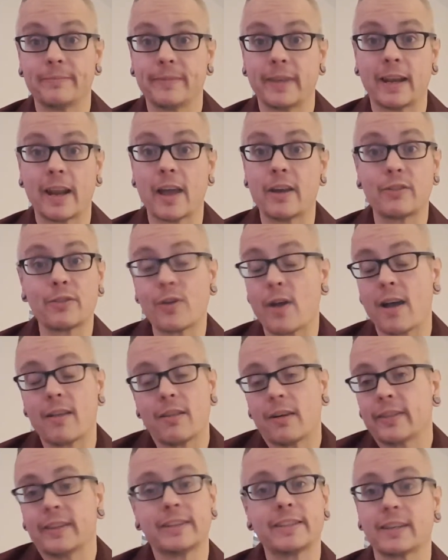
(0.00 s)
And I don't know how
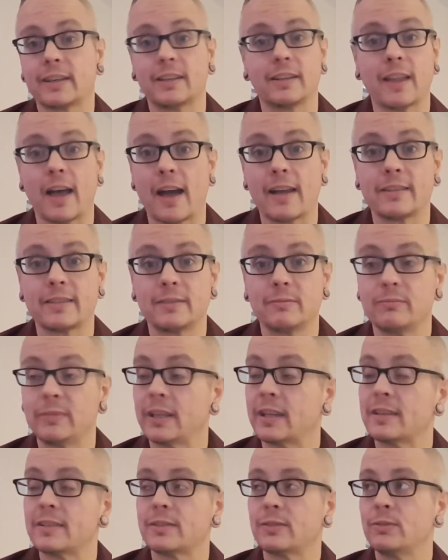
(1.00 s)
long that's going to last
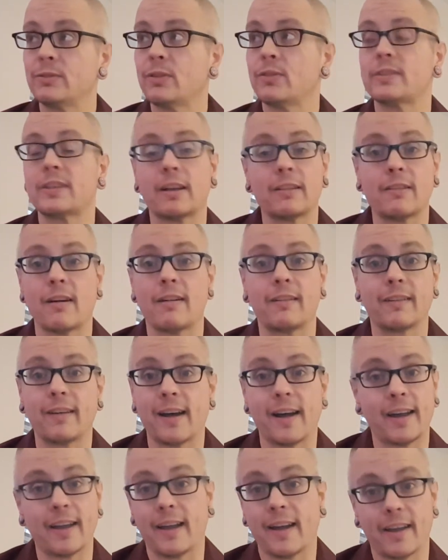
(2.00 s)
because who knows how long
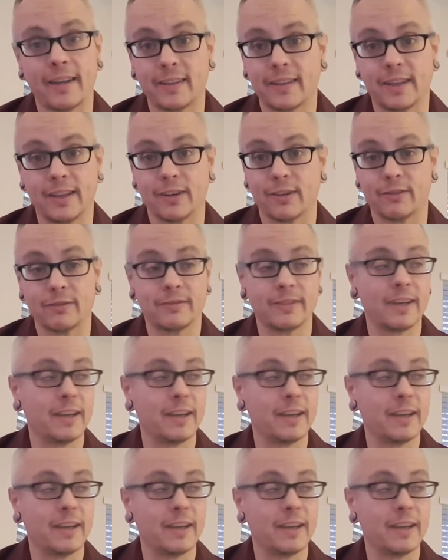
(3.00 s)
I, I, you know,